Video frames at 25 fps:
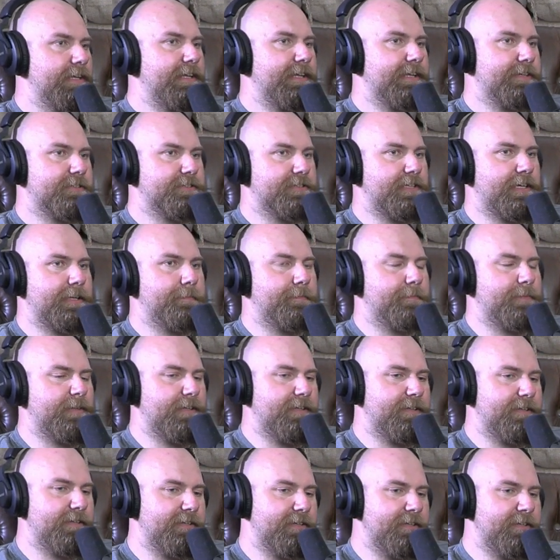Except
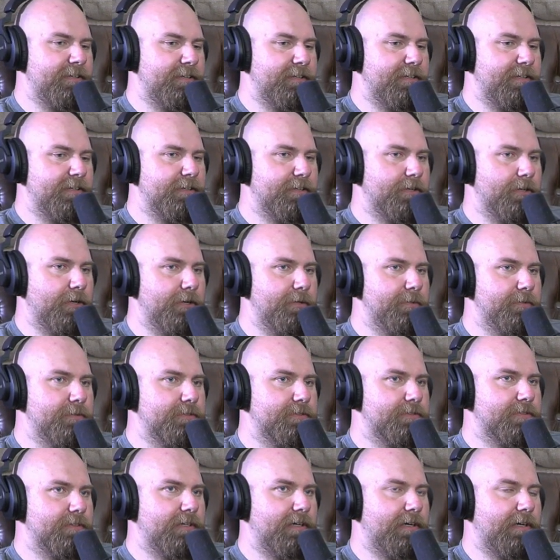then he
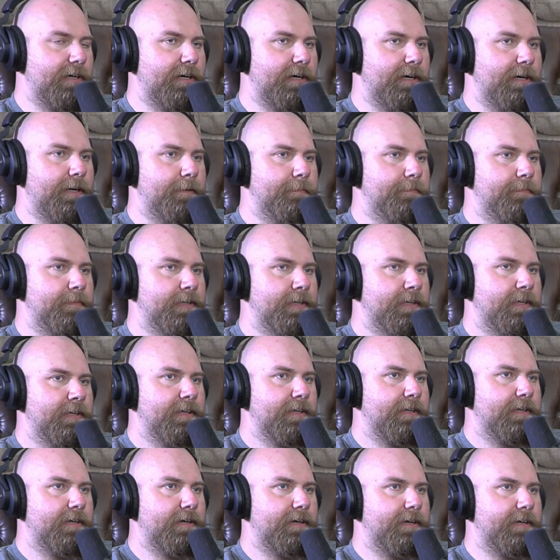goes,
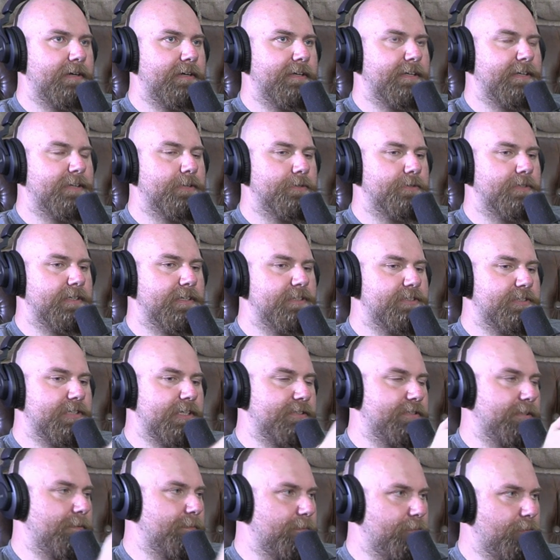he
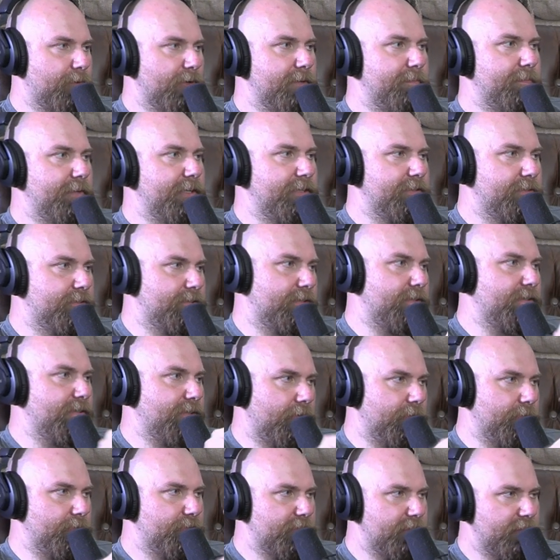said something pretty mean to
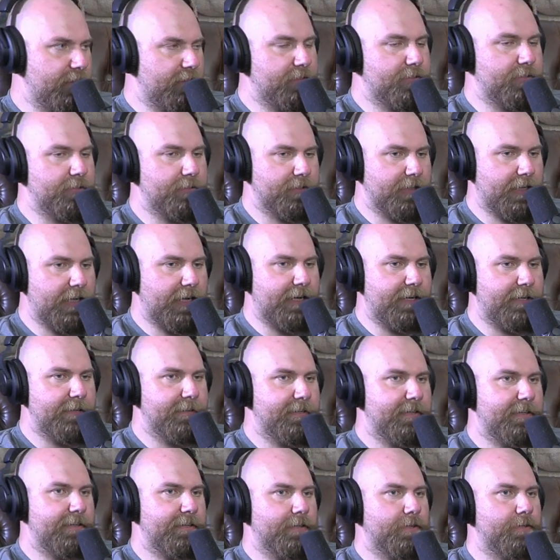the host to the guy,
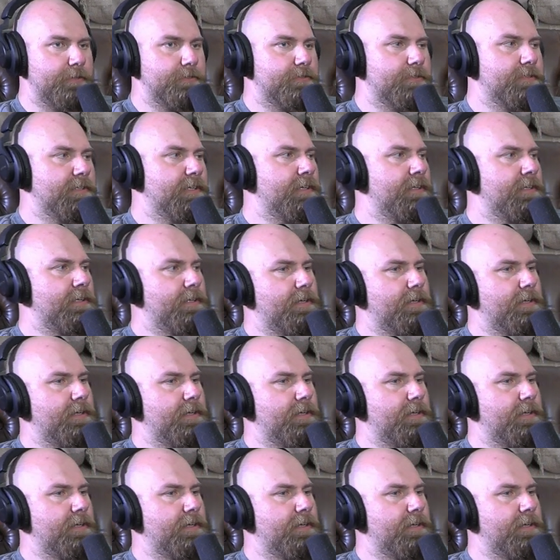and he goes,